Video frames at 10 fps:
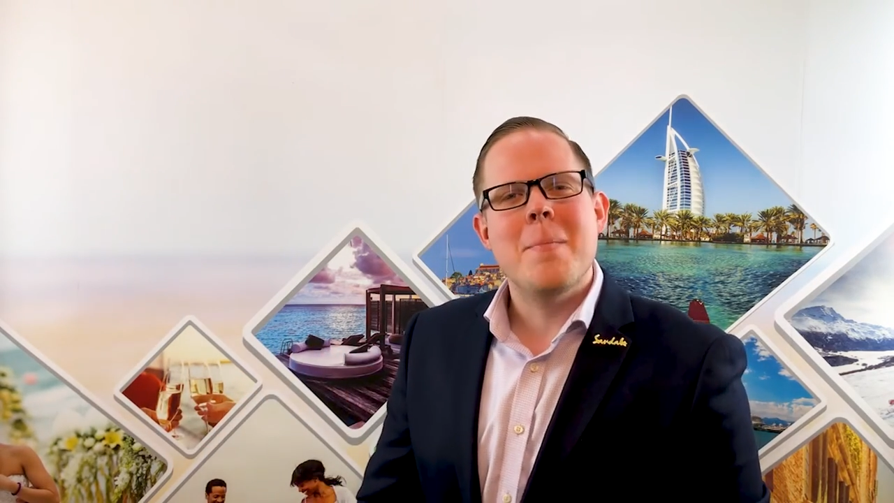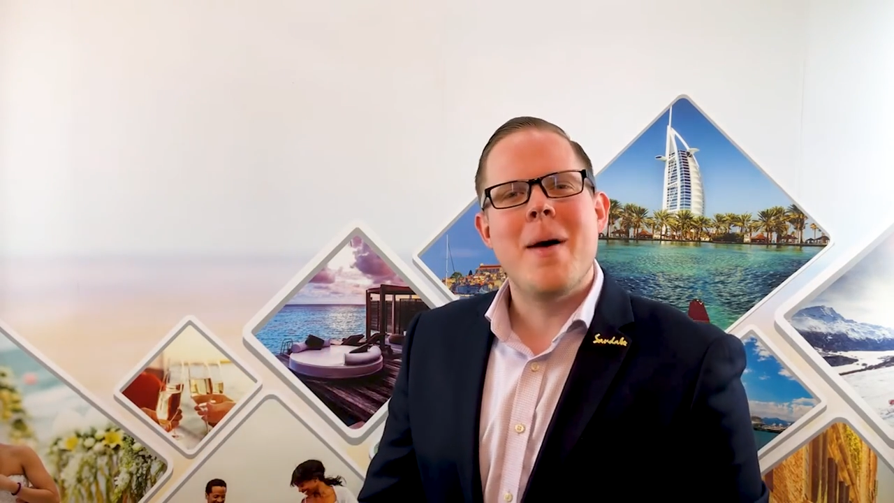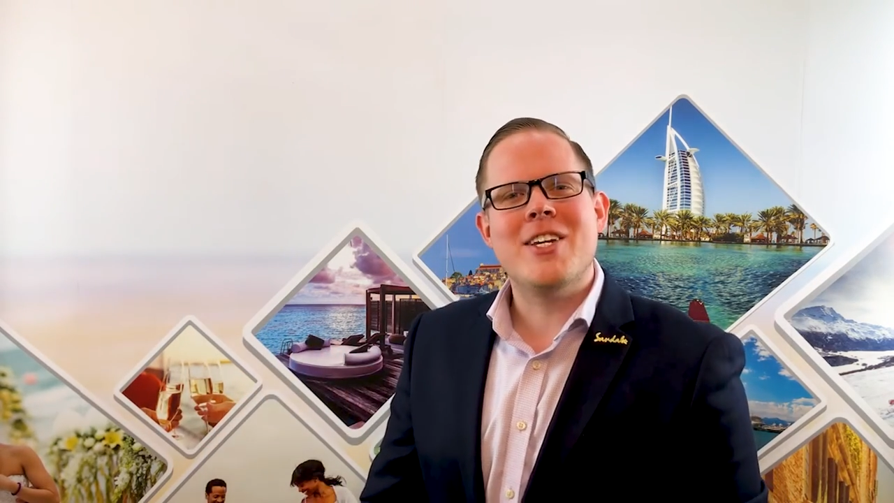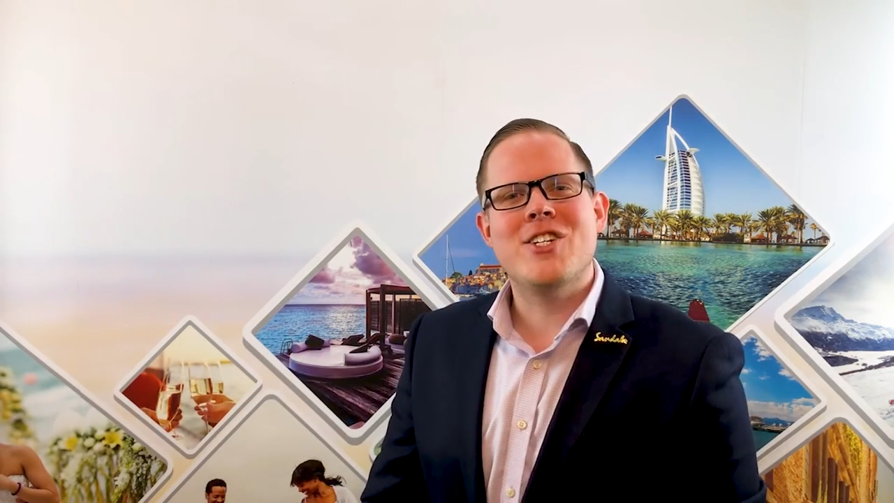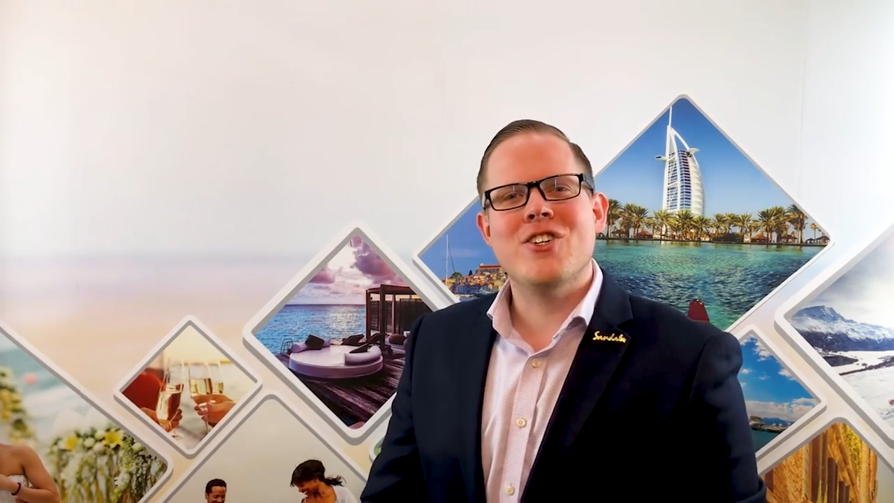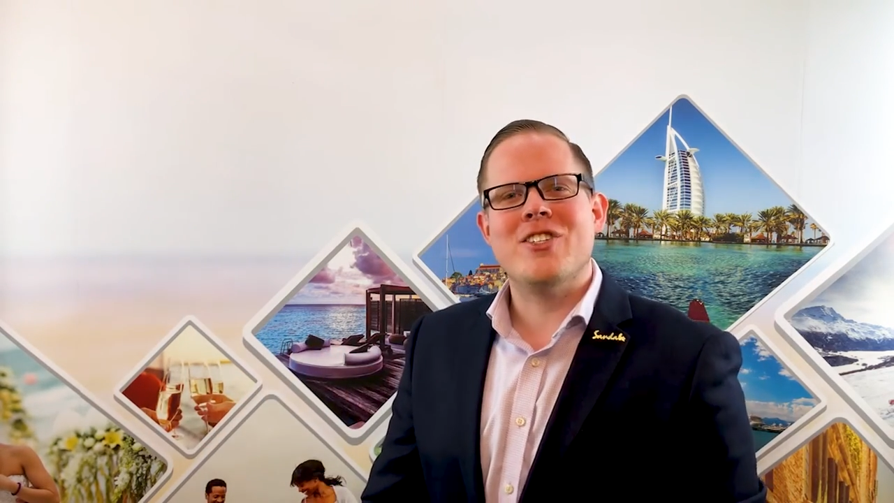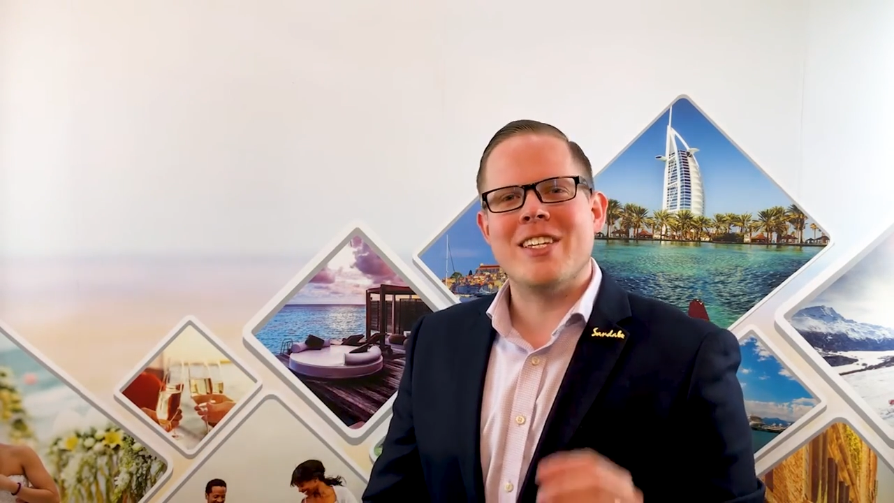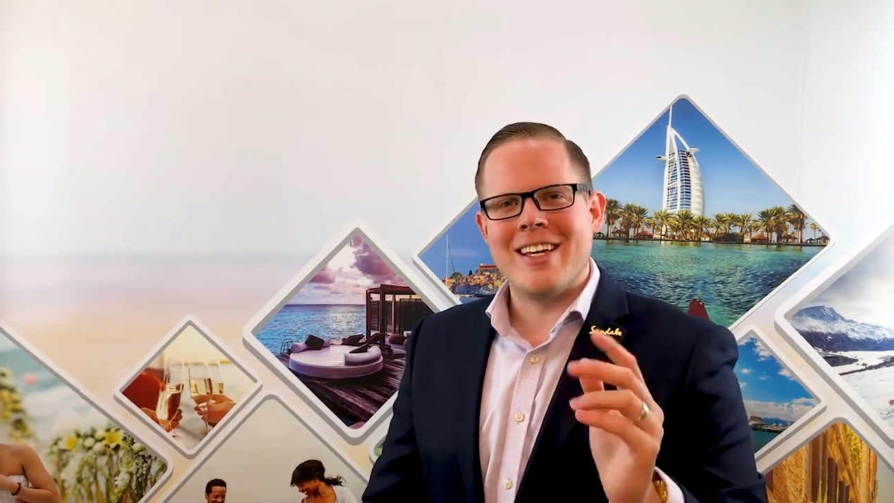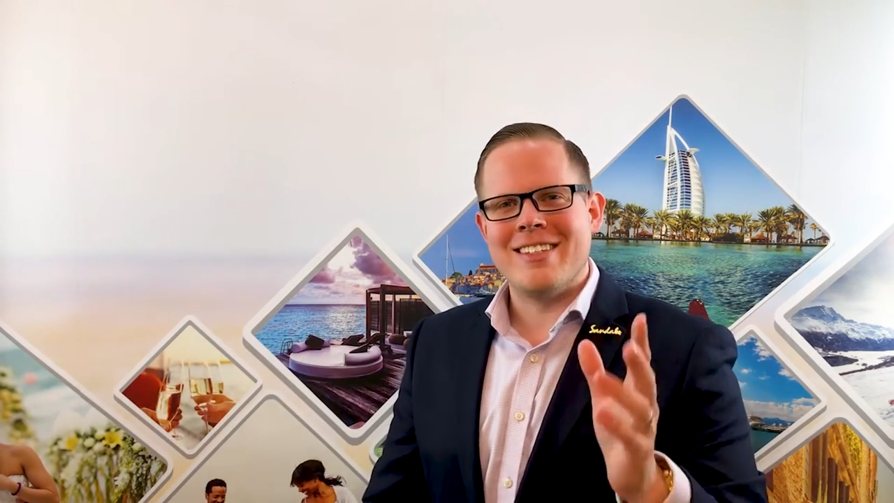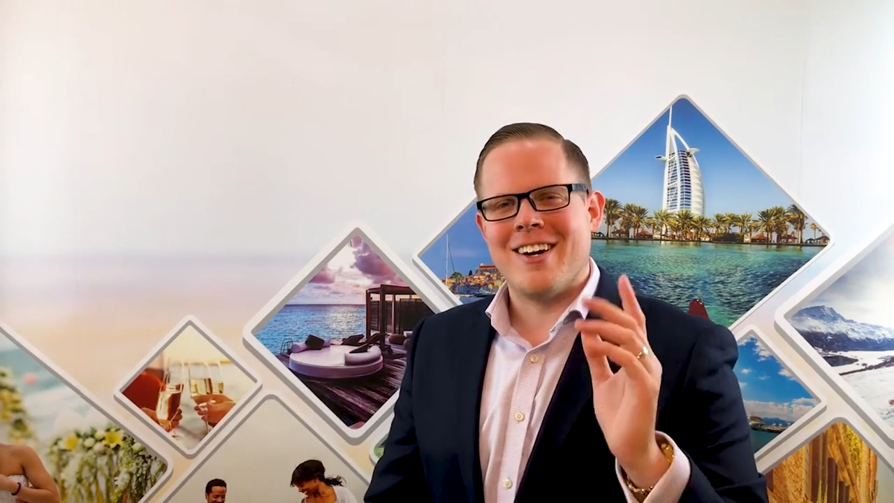make sure to
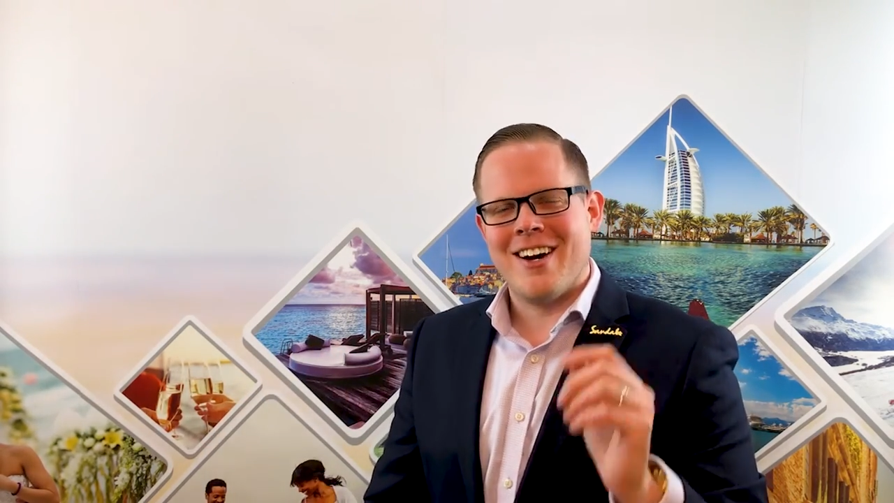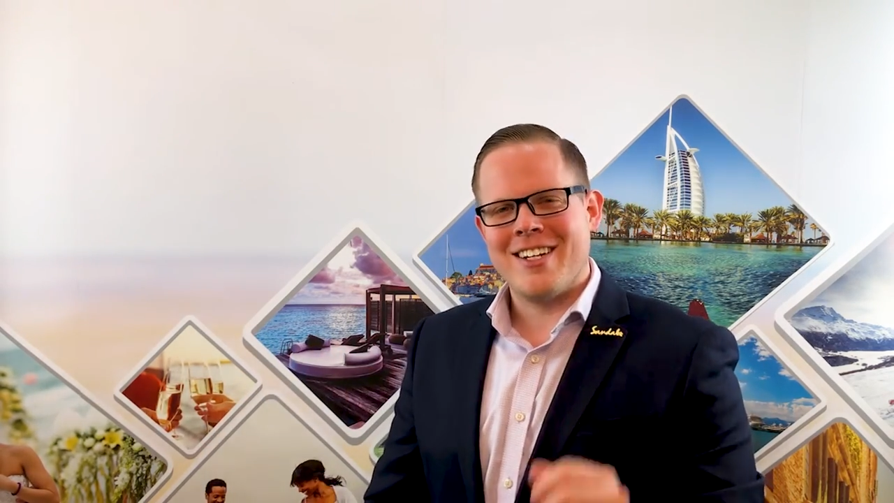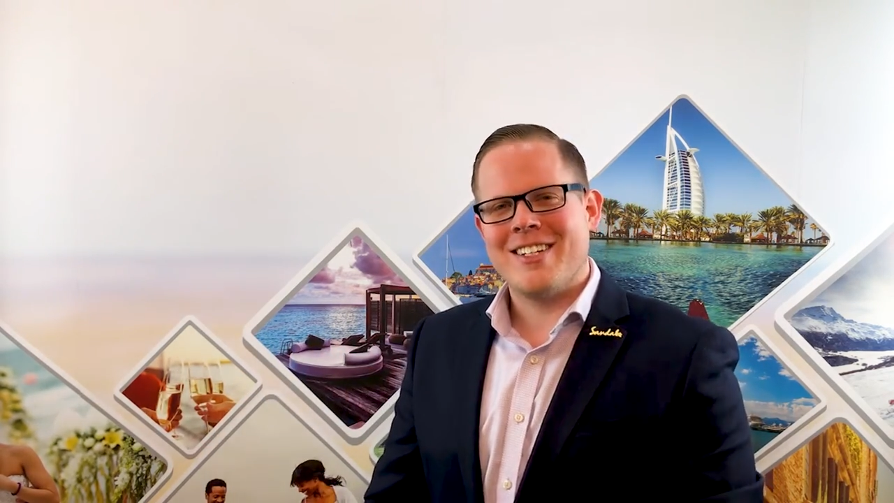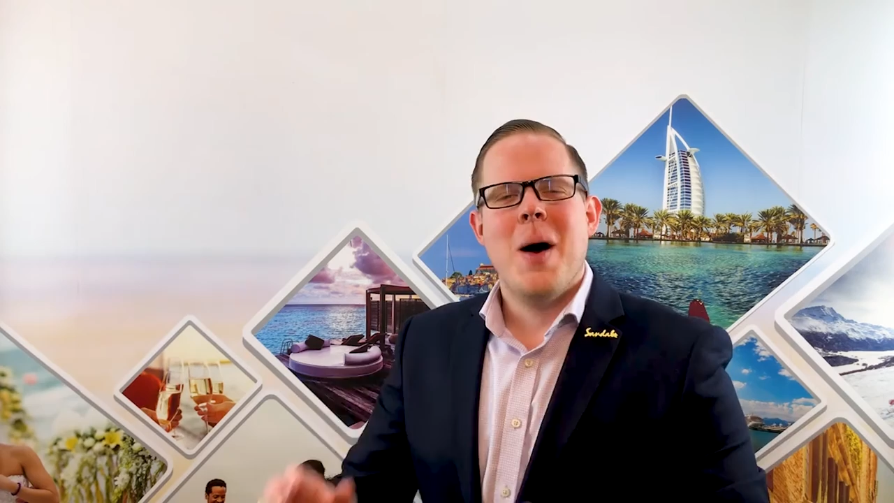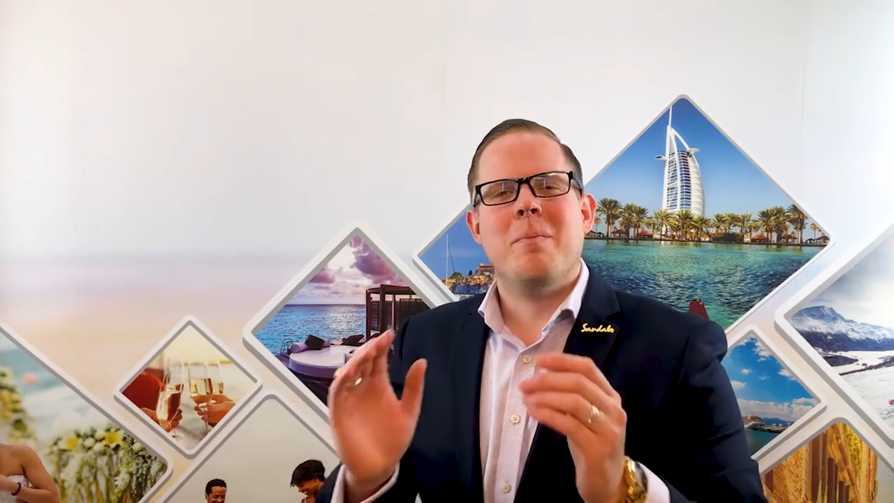get in touch.